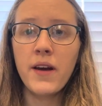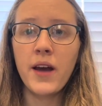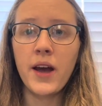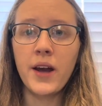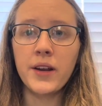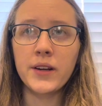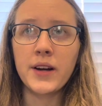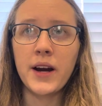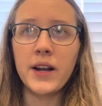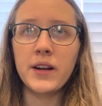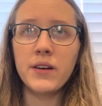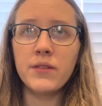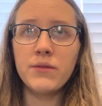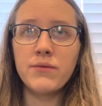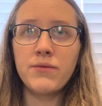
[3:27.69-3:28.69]
and
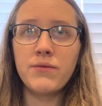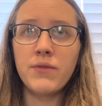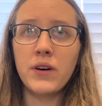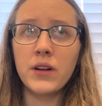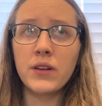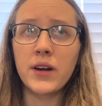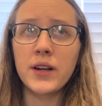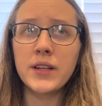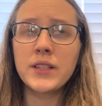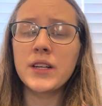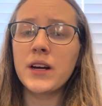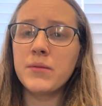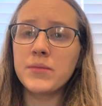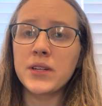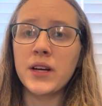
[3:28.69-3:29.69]
kind of a lot of
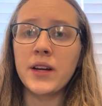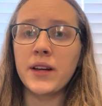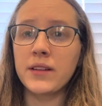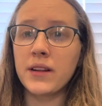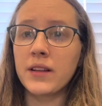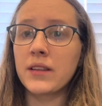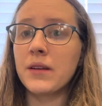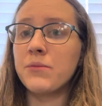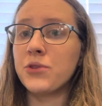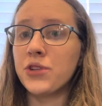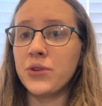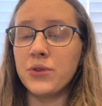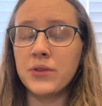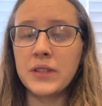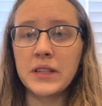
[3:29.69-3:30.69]
times I let them
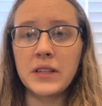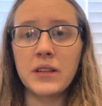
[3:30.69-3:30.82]
choose,